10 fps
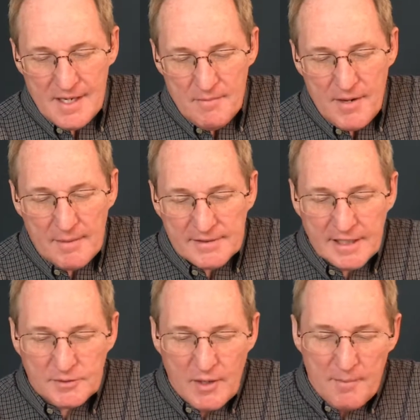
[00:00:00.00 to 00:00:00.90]
Perhaps
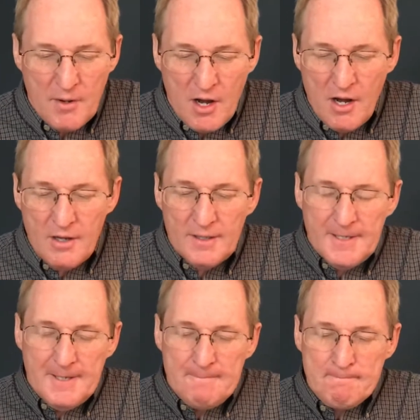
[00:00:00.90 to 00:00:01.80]
that's why Paul
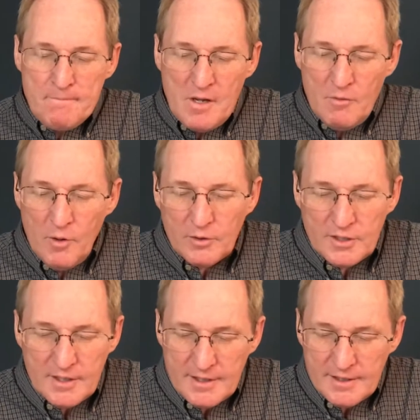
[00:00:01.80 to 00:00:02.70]
wrote
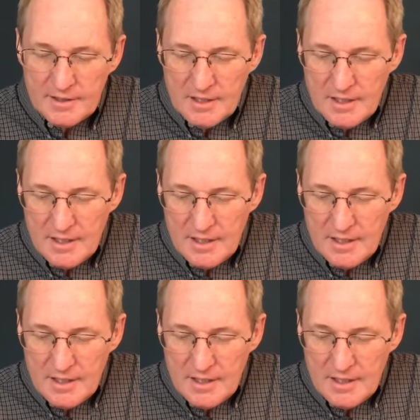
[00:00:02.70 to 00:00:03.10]
to the